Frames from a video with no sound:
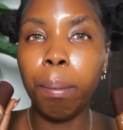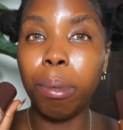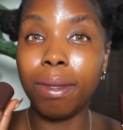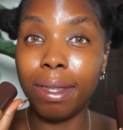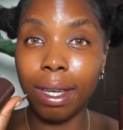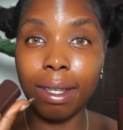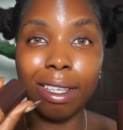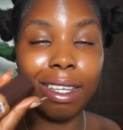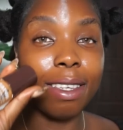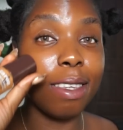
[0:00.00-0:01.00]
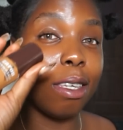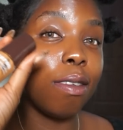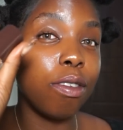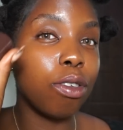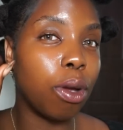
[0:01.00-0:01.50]
But then
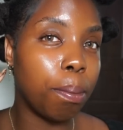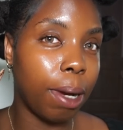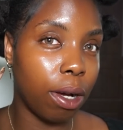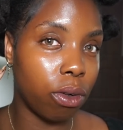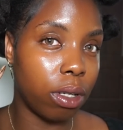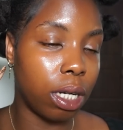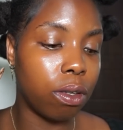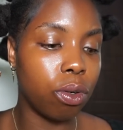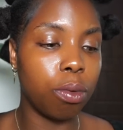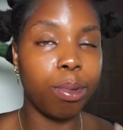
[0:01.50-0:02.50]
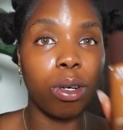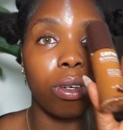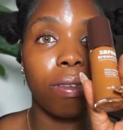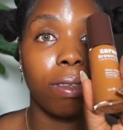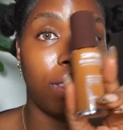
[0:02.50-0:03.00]
this is not my undertone,
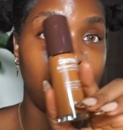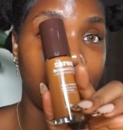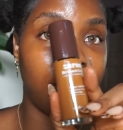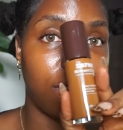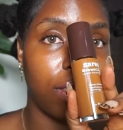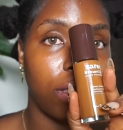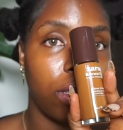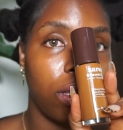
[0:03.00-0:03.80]
because this